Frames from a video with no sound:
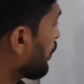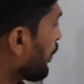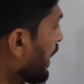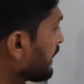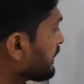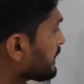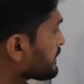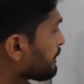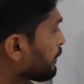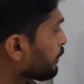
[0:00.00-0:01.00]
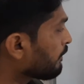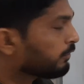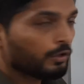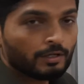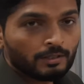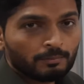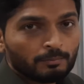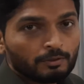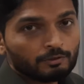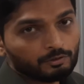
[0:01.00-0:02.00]
1 is a pole of order
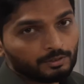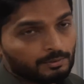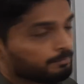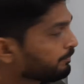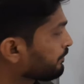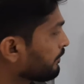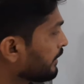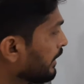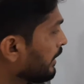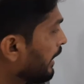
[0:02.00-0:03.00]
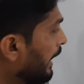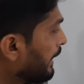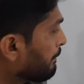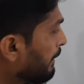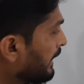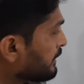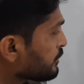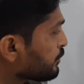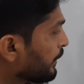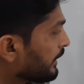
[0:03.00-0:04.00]
3 and
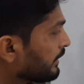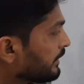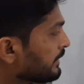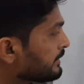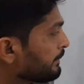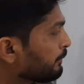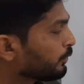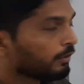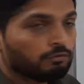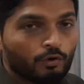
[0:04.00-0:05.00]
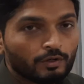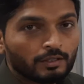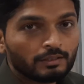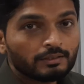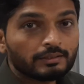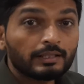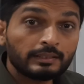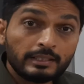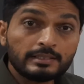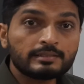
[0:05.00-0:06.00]
minus 1 is a pole of order,
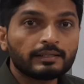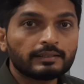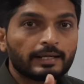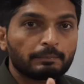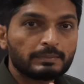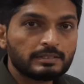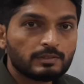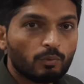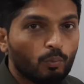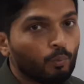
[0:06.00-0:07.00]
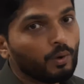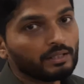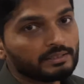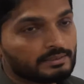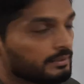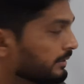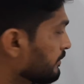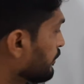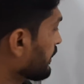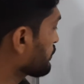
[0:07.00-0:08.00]
nothing is there, that means 1 is
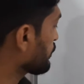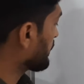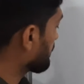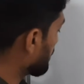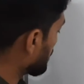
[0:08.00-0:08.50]
there. Okay, so let me